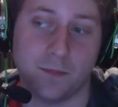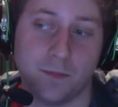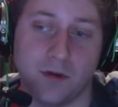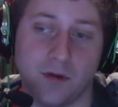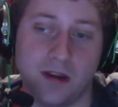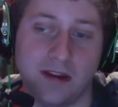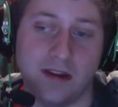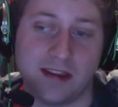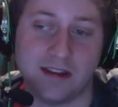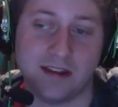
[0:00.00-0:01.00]
But in the
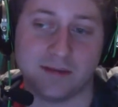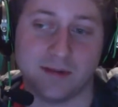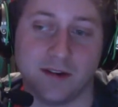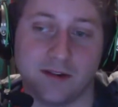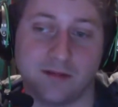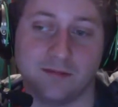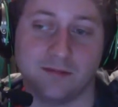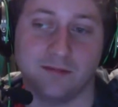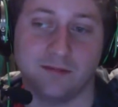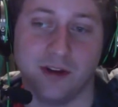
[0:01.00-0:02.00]
case where,
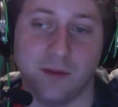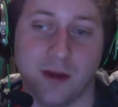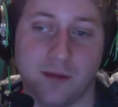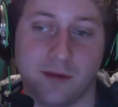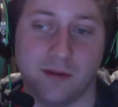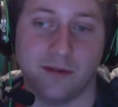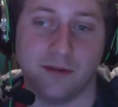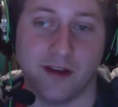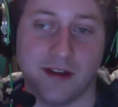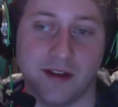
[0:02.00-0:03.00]
my opponent
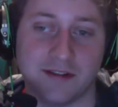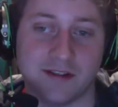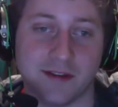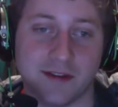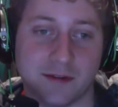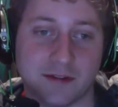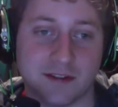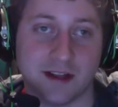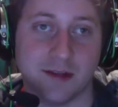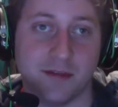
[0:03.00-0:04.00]
forgets to do something that's supposed
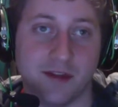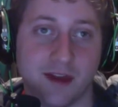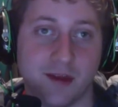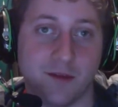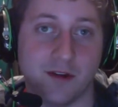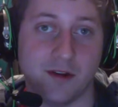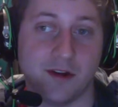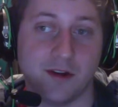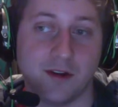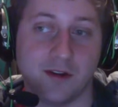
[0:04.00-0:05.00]
to help them,
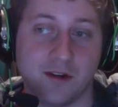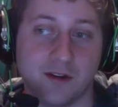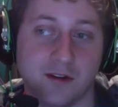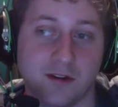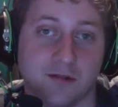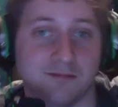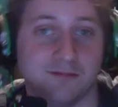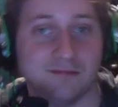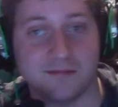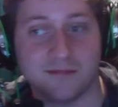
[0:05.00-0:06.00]
you know,
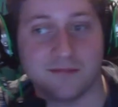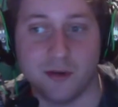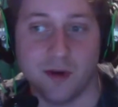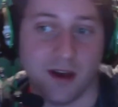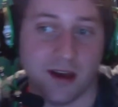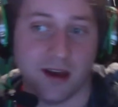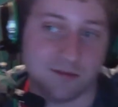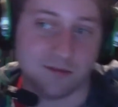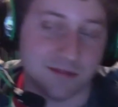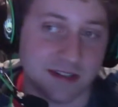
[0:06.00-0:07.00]
do I
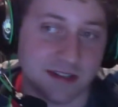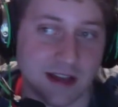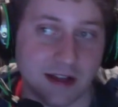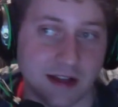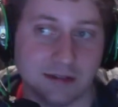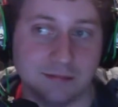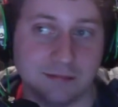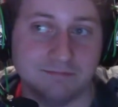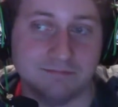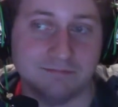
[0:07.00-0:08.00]
tell them
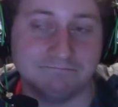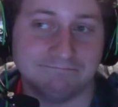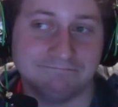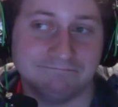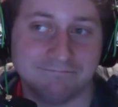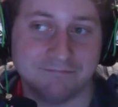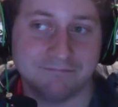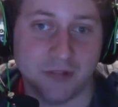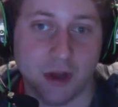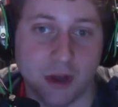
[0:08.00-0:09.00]

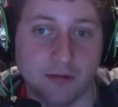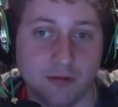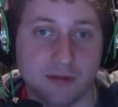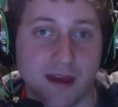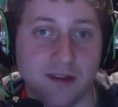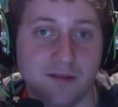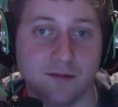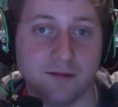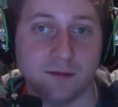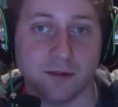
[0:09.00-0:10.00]
no, too bad,
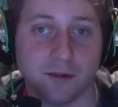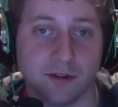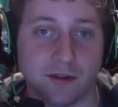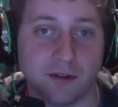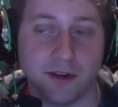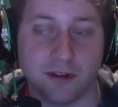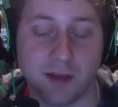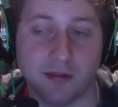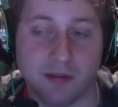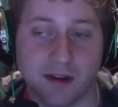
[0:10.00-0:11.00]
or
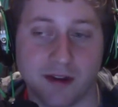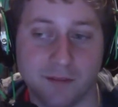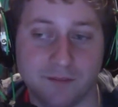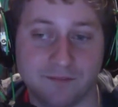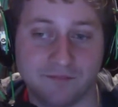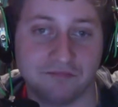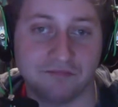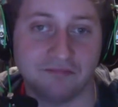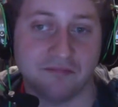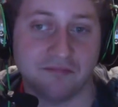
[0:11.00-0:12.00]
not bring it up?
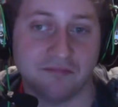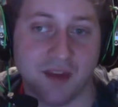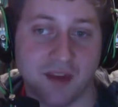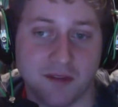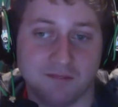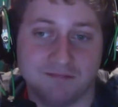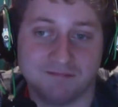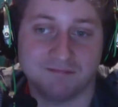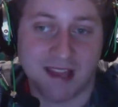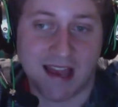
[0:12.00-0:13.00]
I mean,
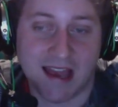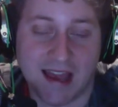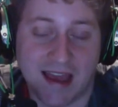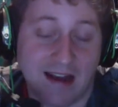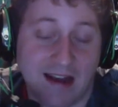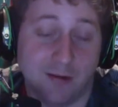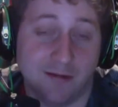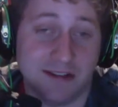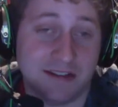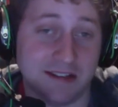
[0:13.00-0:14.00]
I don't know.
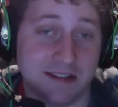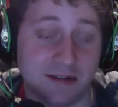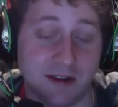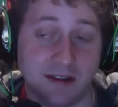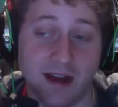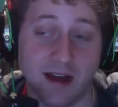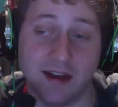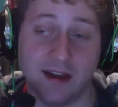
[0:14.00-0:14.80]
It's a gray line.